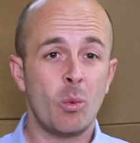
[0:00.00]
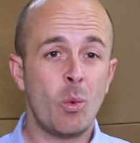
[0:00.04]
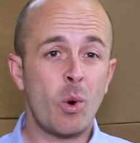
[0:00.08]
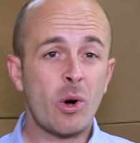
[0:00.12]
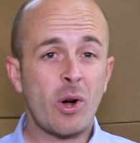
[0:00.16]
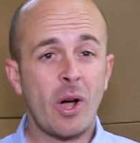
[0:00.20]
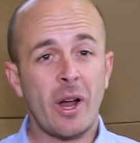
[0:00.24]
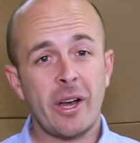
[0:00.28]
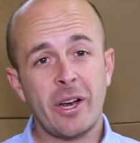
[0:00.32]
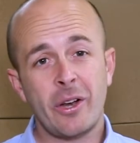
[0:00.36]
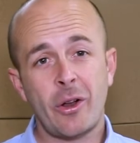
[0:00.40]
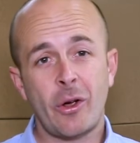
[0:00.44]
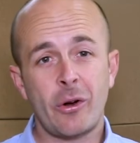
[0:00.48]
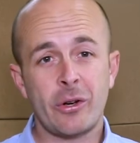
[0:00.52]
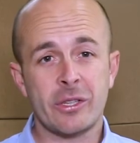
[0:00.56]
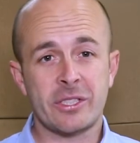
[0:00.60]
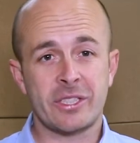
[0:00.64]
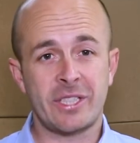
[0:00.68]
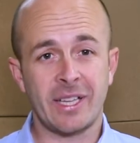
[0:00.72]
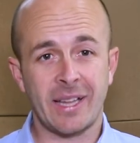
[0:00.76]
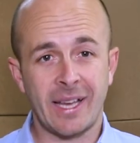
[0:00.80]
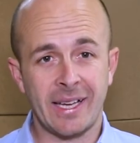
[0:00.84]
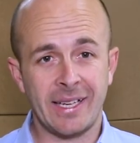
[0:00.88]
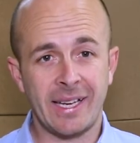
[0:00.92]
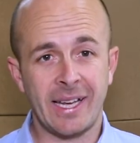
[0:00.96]
what kind of
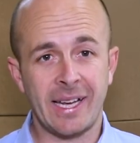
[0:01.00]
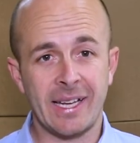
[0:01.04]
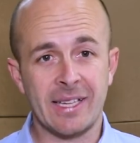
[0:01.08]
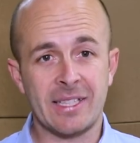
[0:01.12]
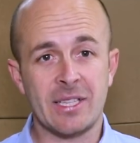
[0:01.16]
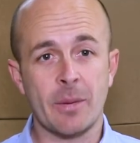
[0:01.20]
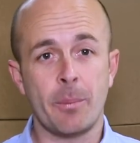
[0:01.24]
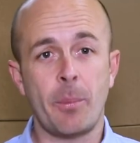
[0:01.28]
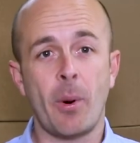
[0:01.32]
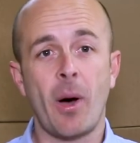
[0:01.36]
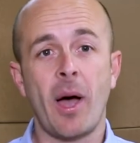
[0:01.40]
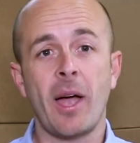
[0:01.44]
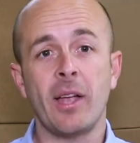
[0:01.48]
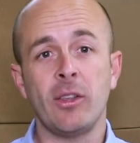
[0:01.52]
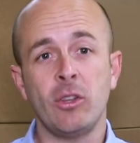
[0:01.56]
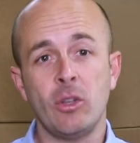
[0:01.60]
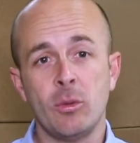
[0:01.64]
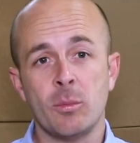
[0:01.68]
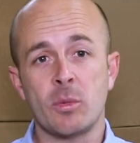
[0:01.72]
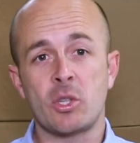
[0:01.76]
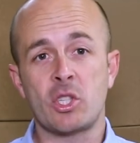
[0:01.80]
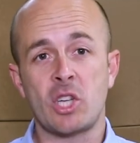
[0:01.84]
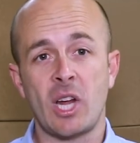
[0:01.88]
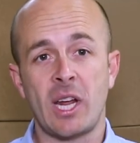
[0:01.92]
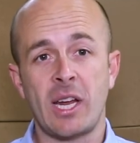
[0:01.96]
notice do they need to buy
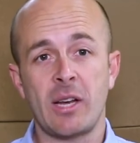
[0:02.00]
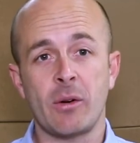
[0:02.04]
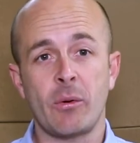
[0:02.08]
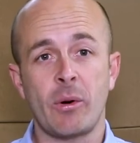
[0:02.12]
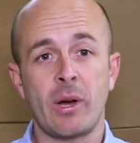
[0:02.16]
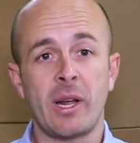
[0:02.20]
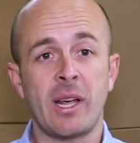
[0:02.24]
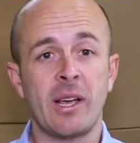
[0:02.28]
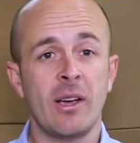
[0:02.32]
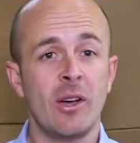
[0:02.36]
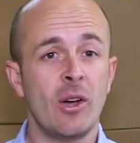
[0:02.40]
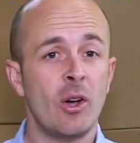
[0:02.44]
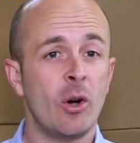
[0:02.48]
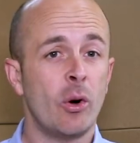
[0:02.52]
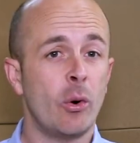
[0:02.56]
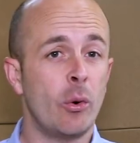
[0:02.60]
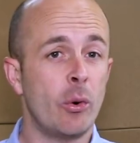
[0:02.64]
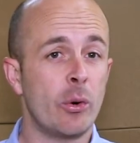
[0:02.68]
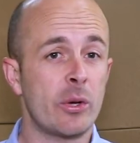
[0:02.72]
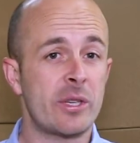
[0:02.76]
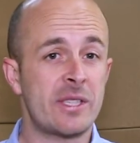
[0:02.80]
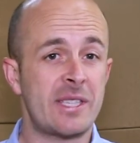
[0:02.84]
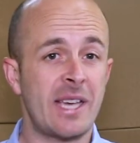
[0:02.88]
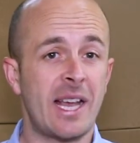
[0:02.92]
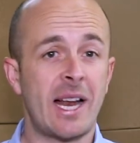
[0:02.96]
new machinery
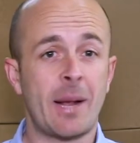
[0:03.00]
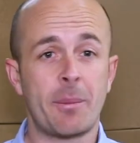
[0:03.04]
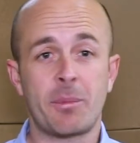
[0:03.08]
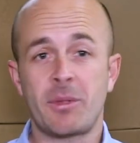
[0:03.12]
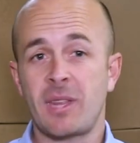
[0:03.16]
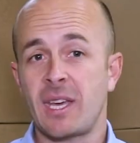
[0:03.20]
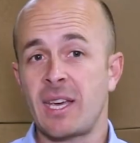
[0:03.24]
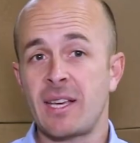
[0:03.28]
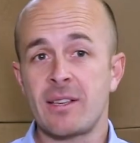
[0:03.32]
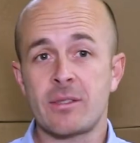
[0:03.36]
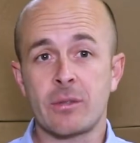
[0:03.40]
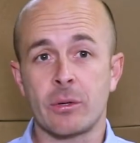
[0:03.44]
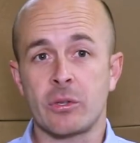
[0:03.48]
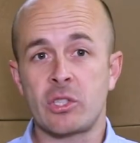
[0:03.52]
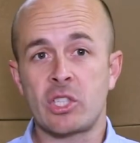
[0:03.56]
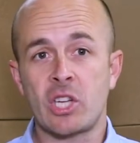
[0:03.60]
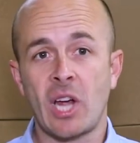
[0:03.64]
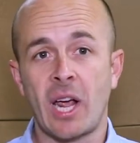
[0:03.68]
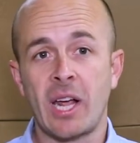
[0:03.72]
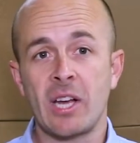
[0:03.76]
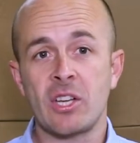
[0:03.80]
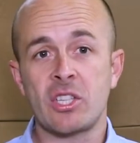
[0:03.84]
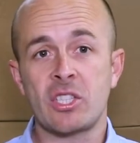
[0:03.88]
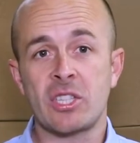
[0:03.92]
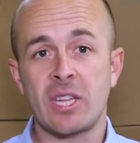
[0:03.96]
or set up things or
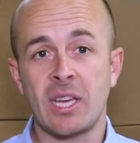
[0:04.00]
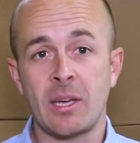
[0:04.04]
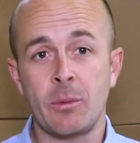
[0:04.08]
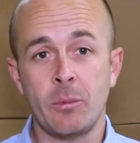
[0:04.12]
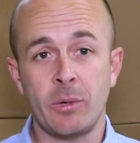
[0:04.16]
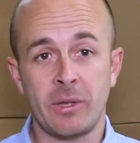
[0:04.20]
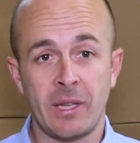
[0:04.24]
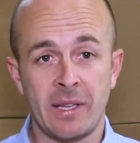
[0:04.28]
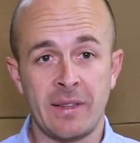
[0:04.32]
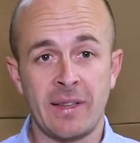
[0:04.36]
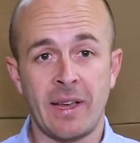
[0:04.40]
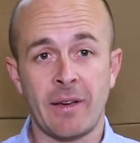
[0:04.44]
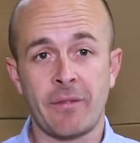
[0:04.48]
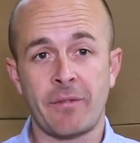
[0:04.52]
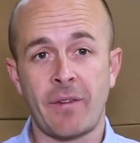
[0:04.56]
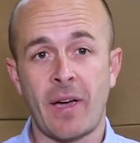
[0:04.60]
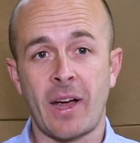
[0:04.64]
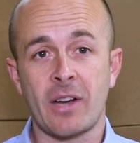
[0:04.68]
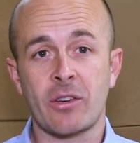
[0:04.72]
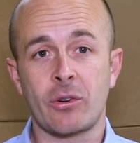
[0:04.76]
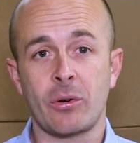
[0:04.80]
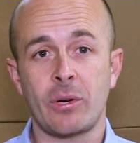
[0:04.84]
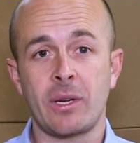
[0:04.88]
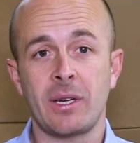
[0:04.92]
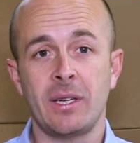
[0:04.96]
change things within their
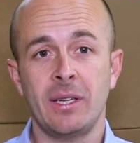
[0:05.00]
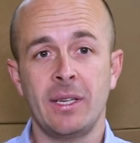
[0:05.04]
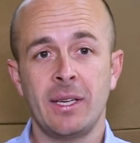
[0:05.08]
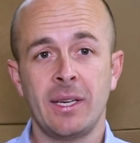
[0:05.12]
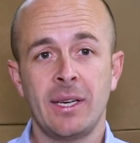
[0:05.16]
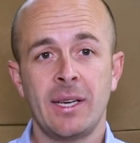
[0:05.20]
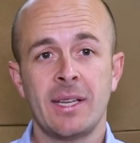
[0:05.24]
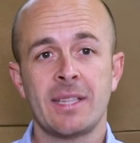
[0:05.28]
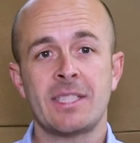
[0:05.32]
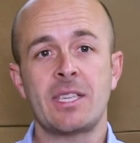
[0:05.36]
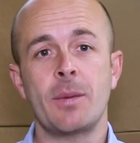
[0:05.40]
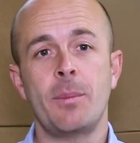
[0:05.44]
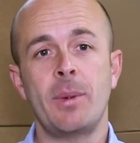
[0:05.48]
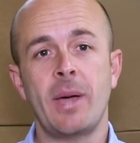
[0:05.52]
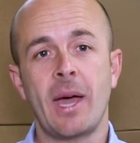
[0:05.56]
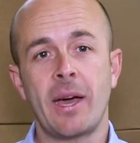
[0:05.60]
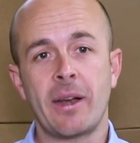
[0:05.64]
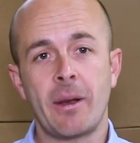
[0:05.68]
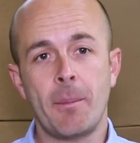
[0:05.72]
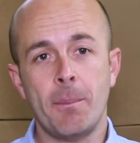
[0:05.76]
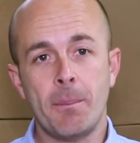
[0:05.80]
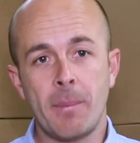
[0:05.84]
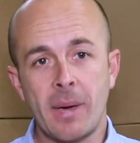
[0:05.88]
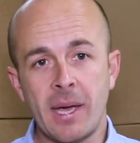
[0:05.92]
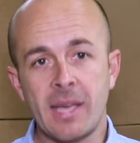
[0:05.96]
factory to be able
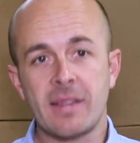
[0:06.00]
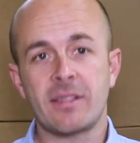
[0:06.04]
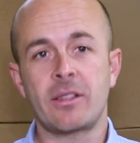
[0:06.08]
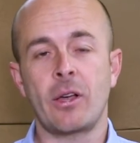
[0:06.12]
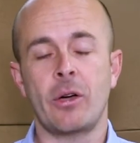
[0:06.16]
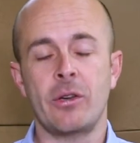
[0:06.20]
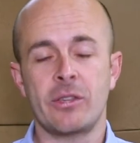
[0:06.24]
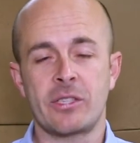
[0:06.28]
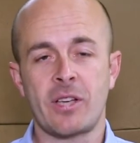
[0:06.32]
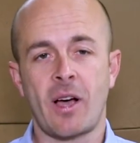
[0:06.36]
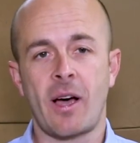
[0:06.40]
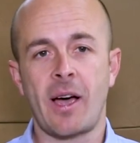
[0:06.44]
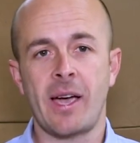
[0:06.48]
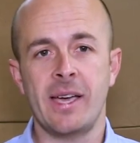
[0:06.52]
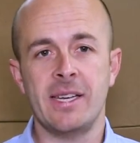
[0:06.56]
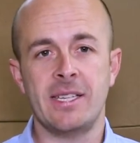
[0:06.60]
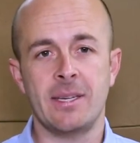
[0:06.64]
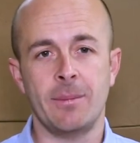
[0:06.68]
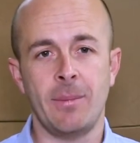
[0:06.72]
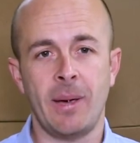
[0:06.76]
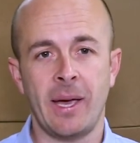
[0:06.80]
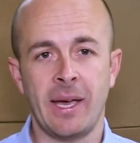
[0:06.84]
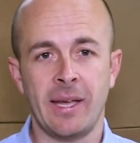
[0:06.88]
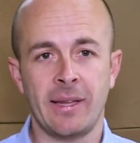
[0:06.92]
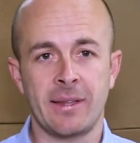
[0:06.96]
to meet those higher
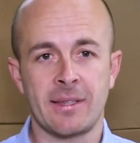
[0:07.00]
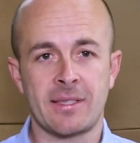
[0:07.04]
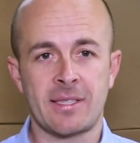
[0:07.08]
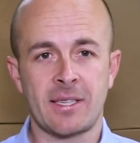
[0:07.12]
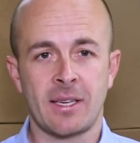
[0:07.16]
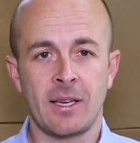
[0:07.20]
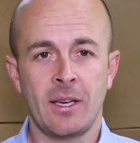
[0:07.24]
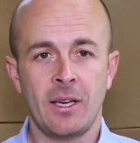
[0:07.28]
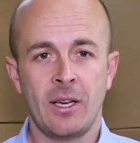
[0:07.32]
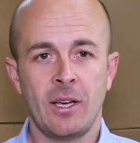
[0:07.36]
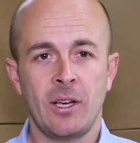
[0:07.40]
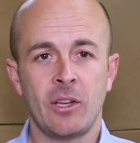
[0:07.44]
demands?